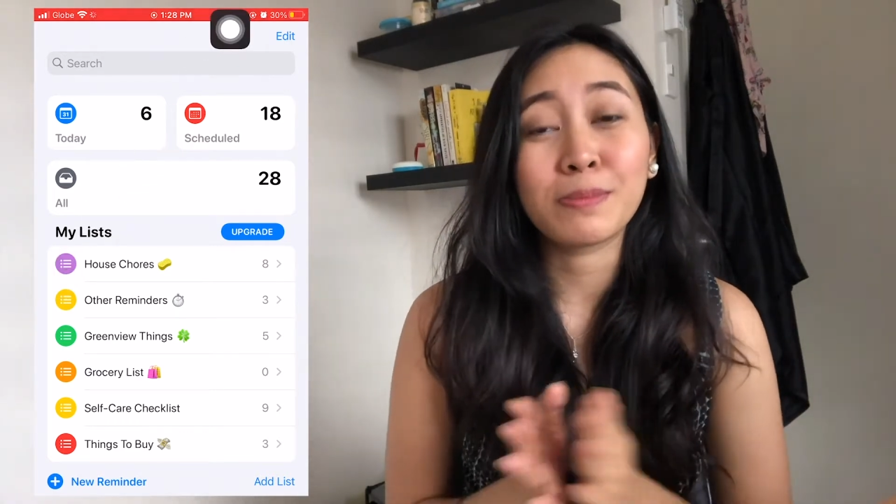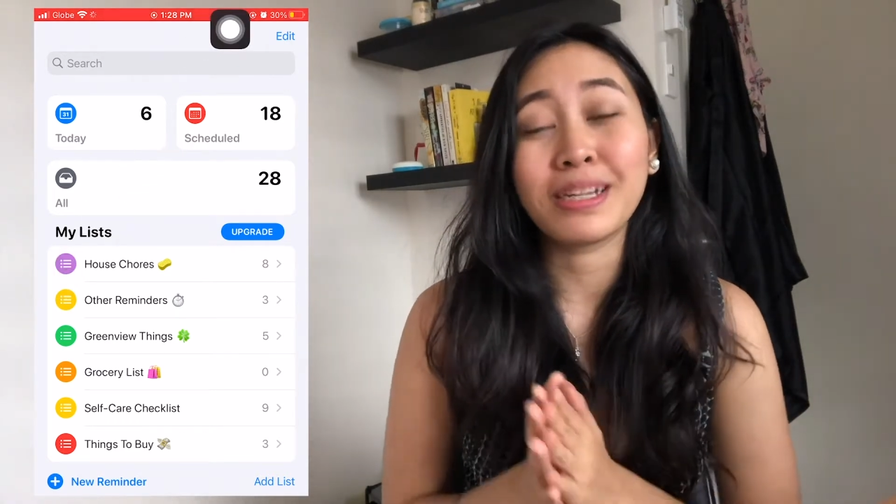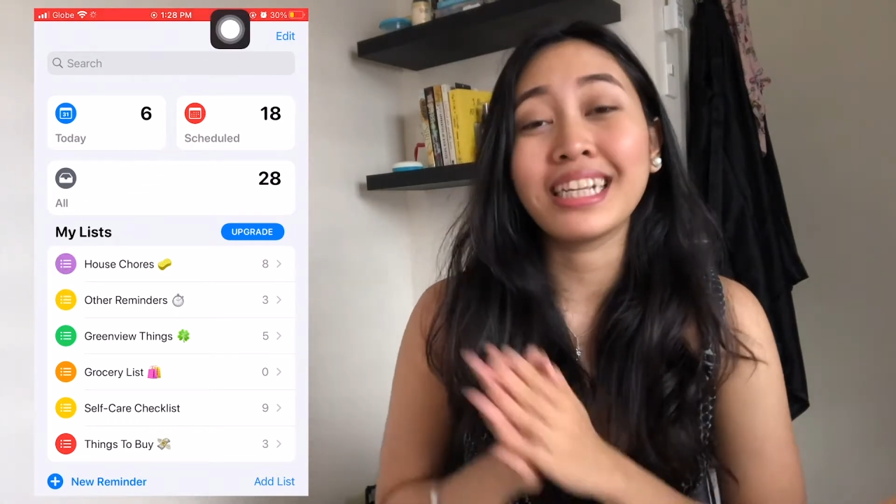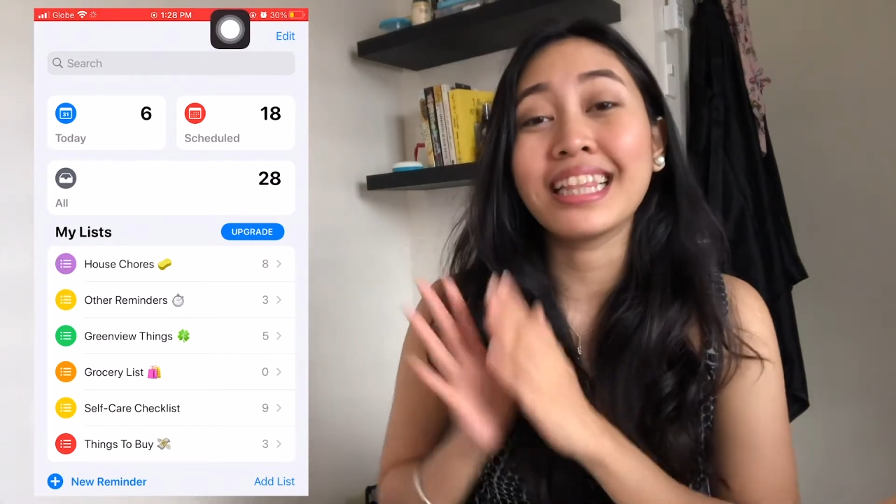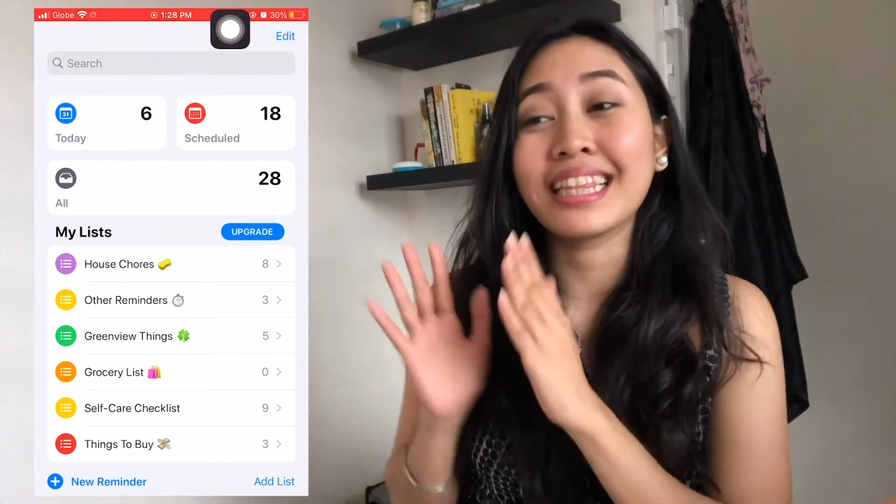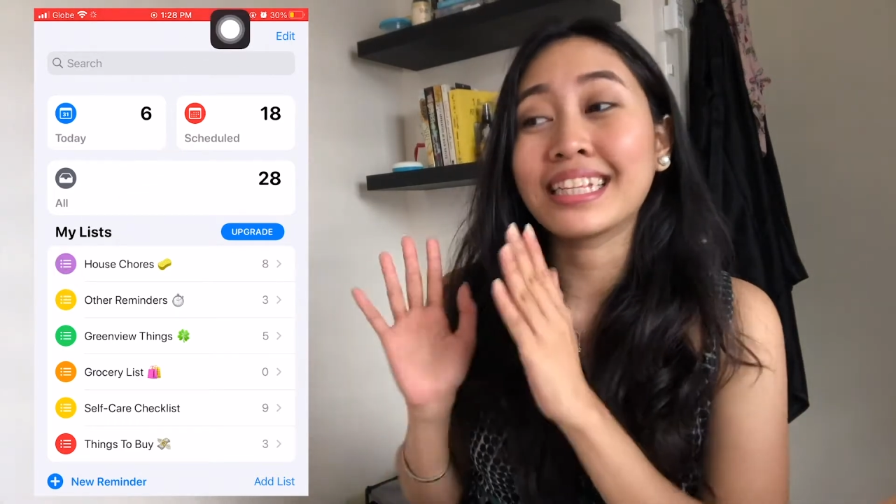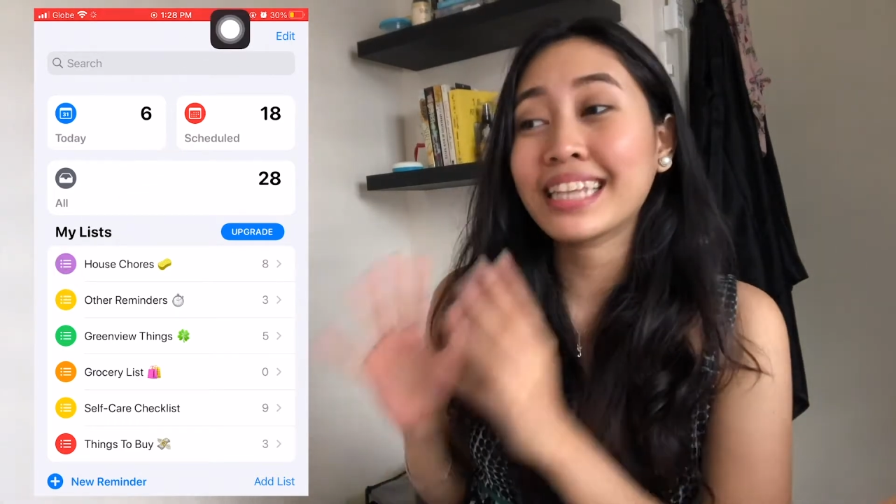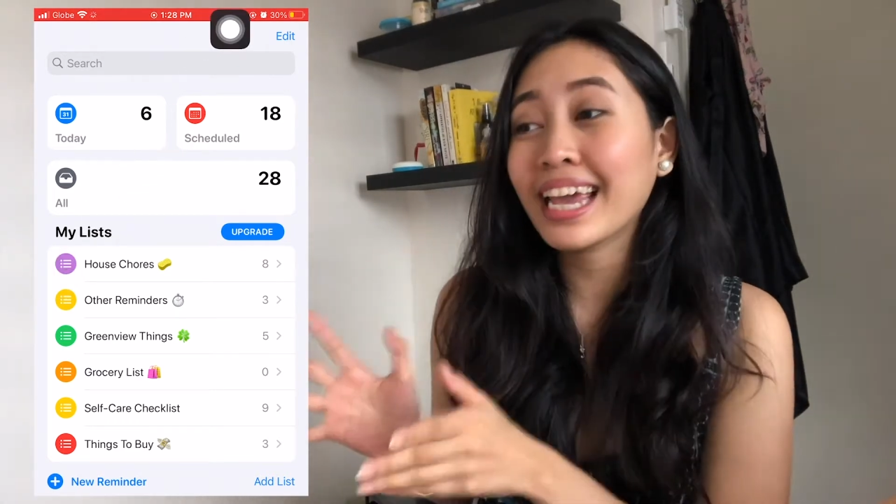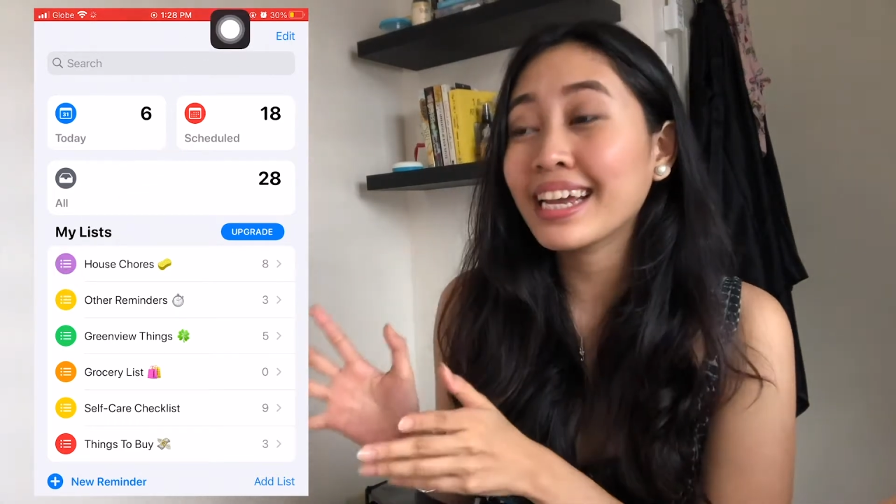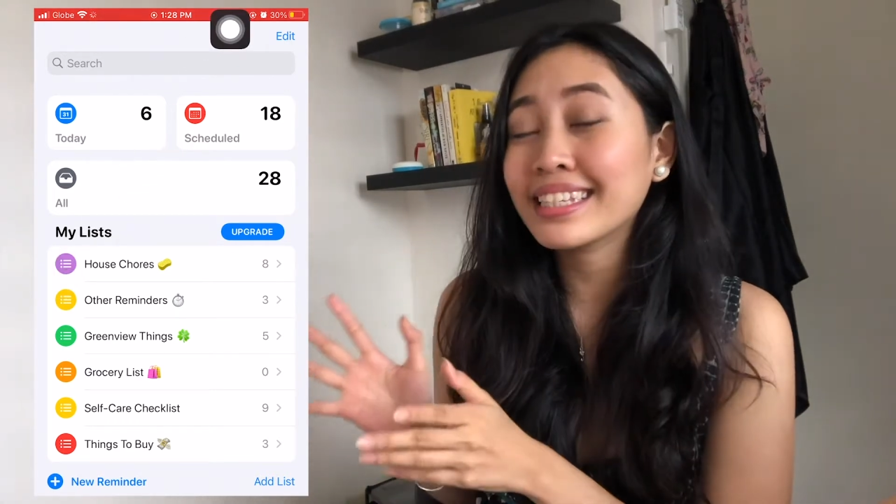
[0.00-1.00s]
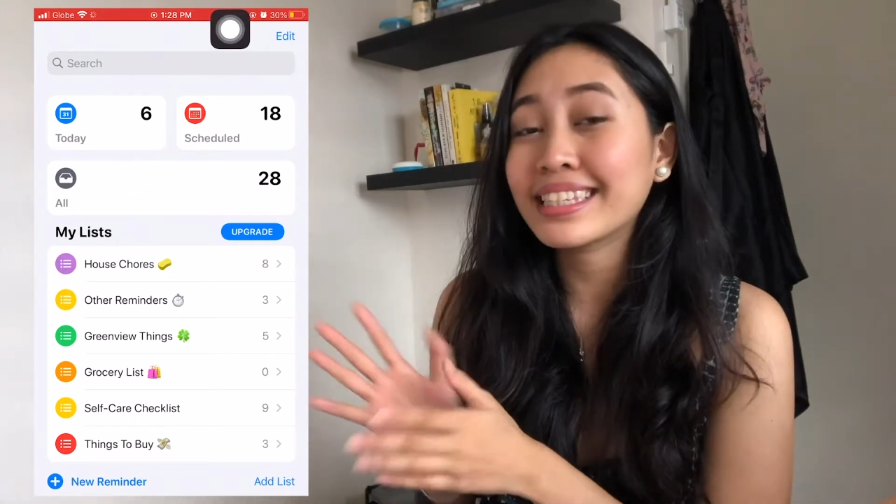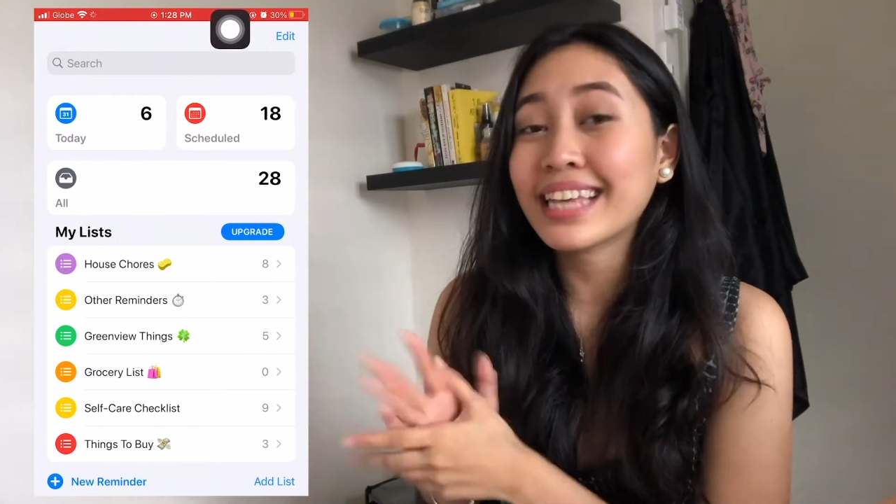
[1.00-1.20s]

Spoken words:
but in this case,